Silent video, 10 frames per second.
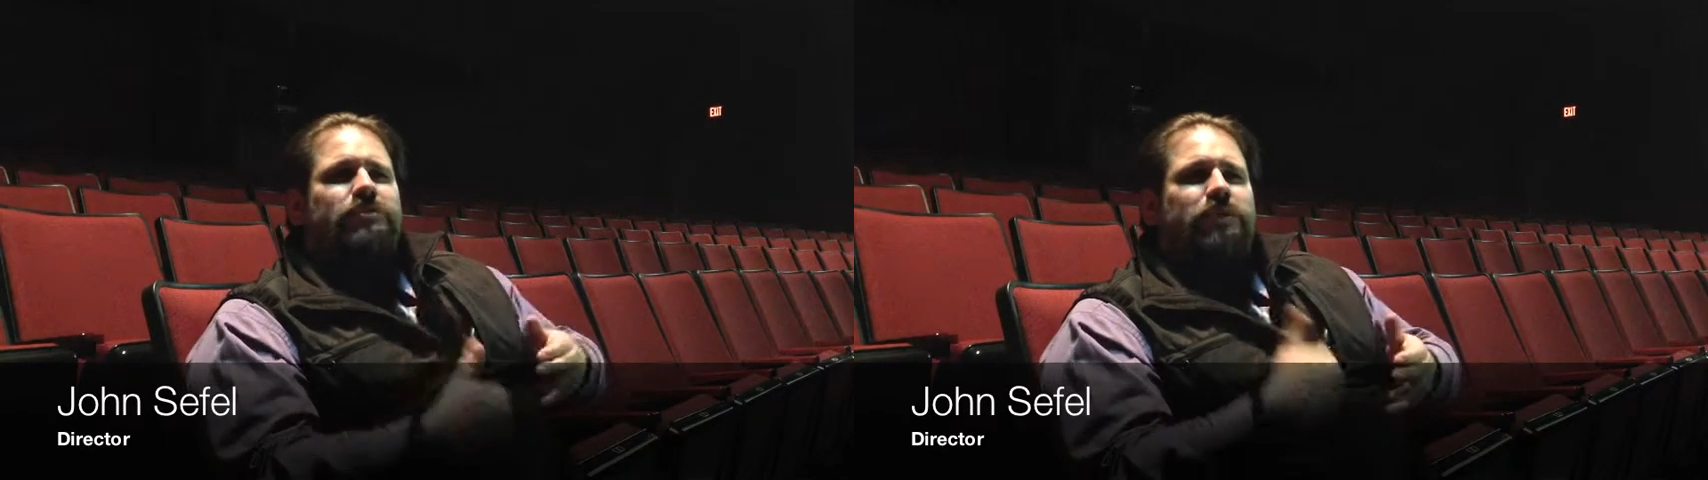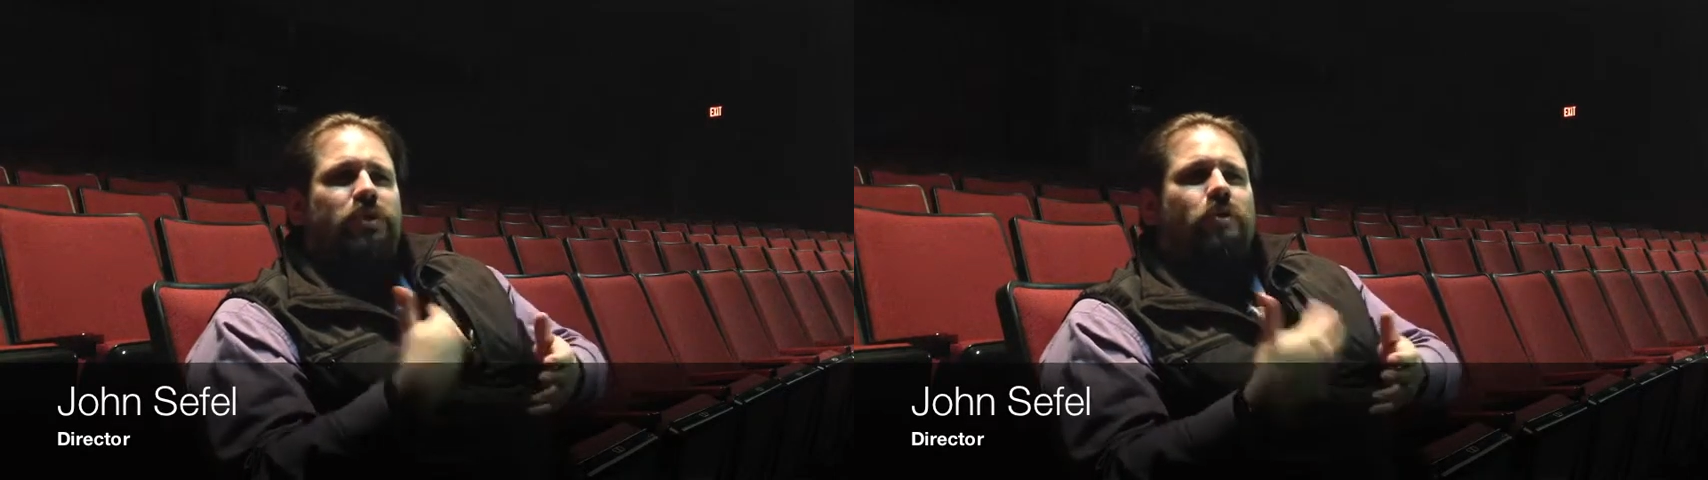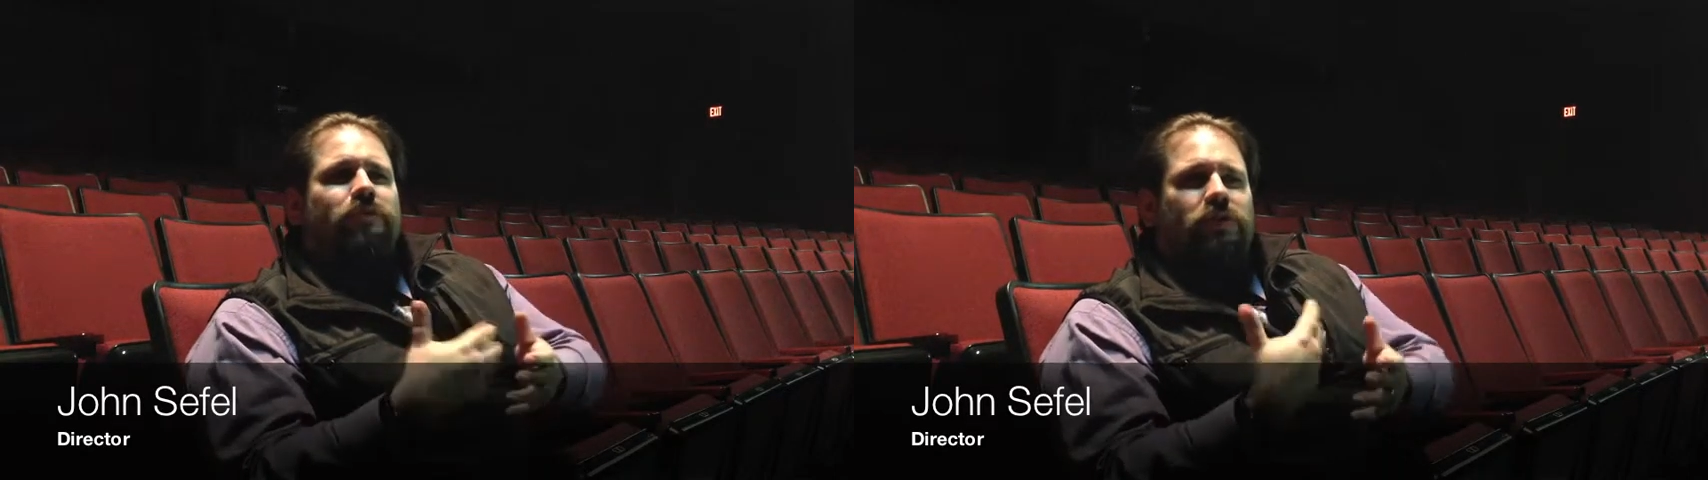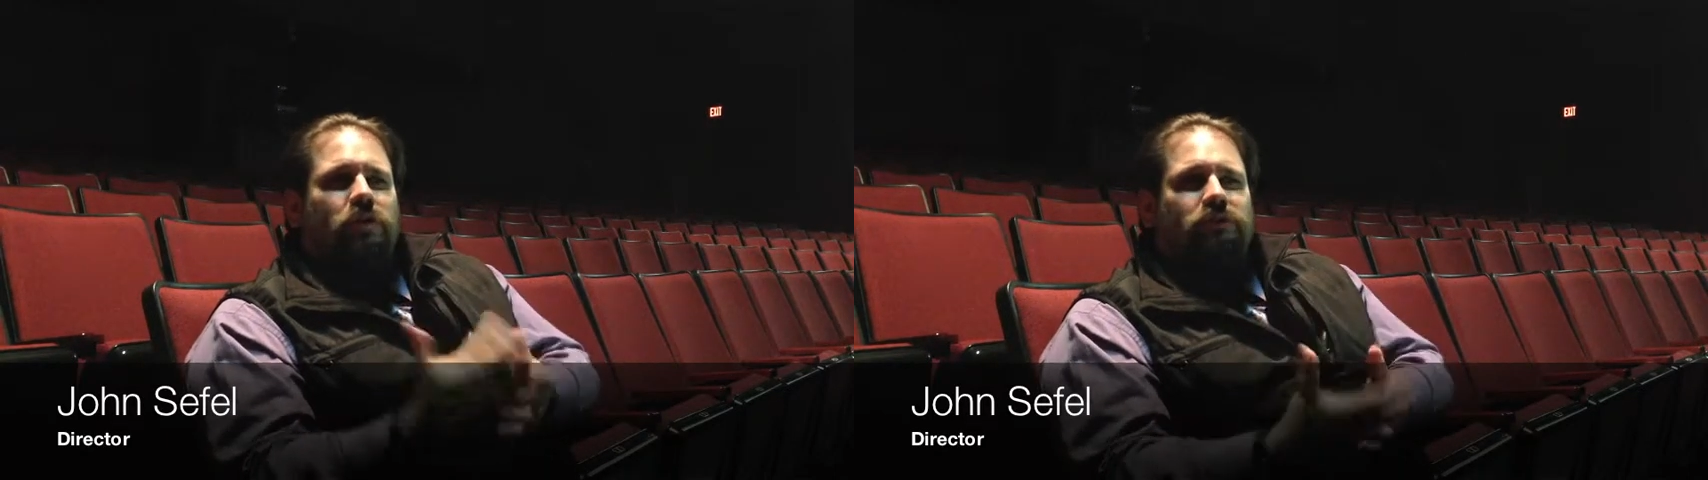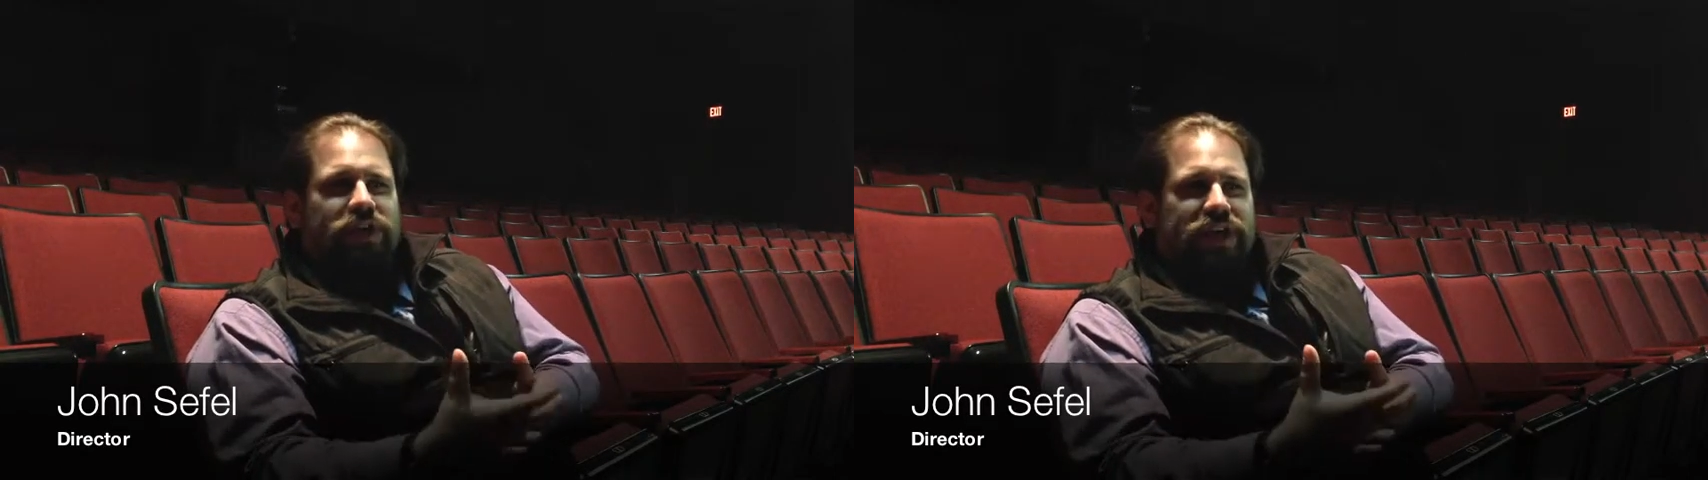to it over and
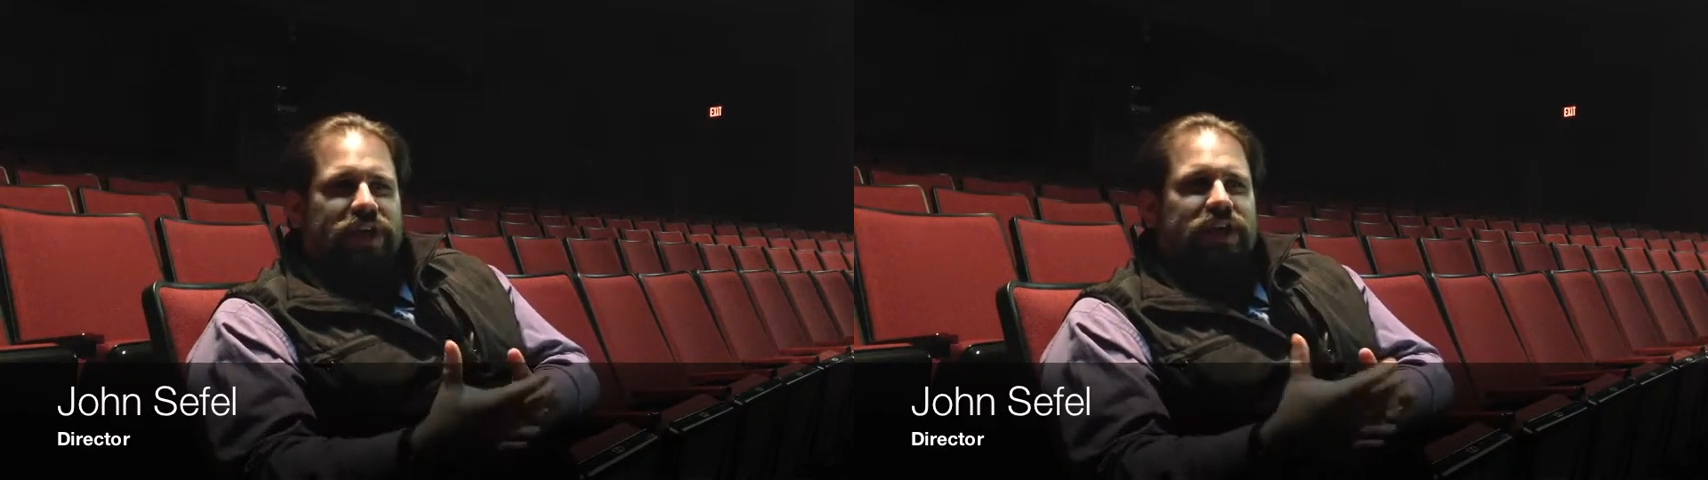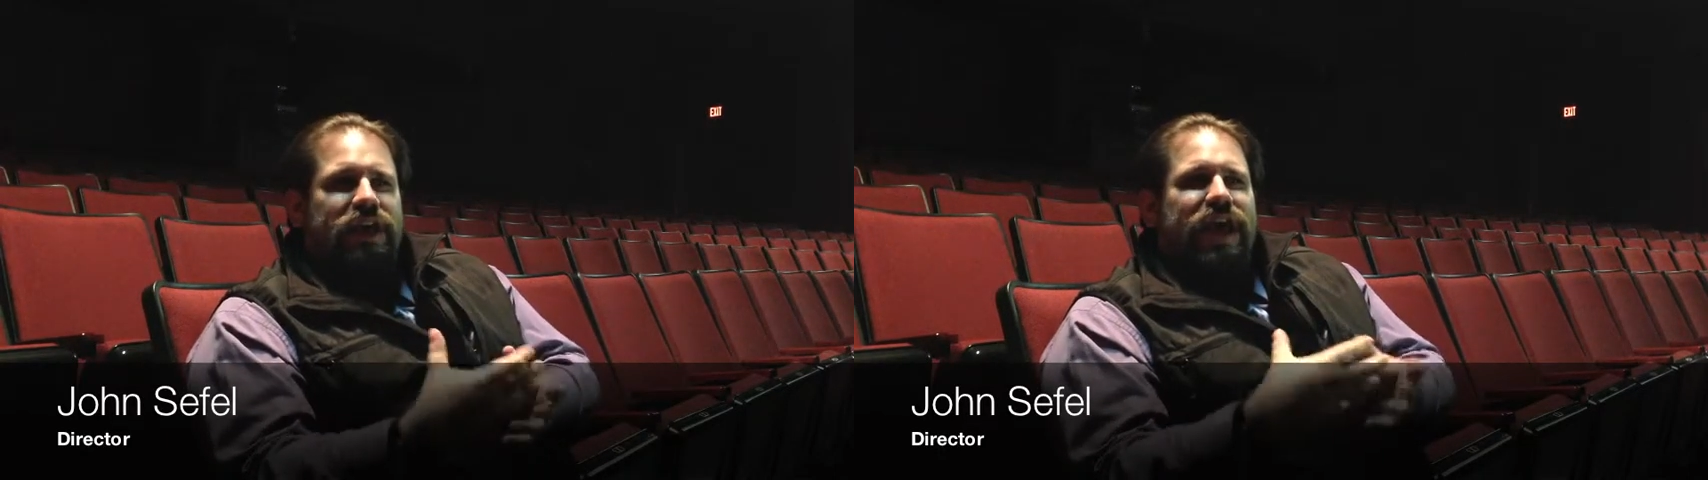over again,